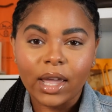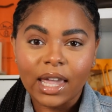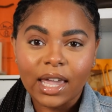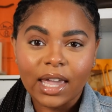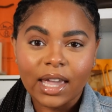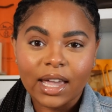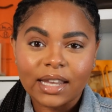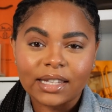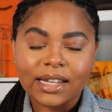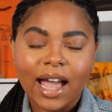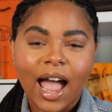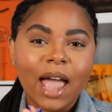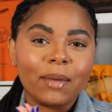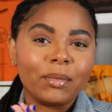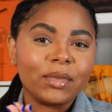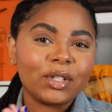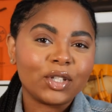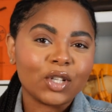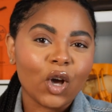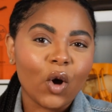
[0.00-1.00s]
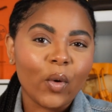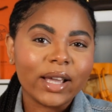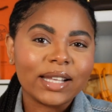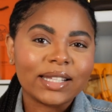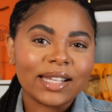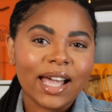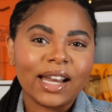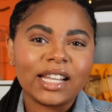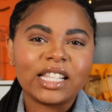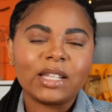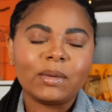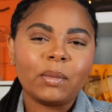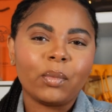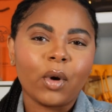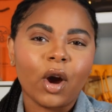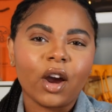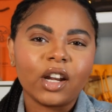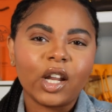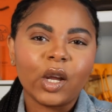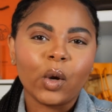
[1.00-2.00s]
and I'm so excited to be
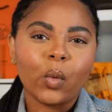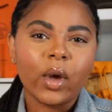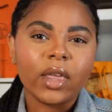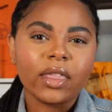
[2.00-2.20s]
partnering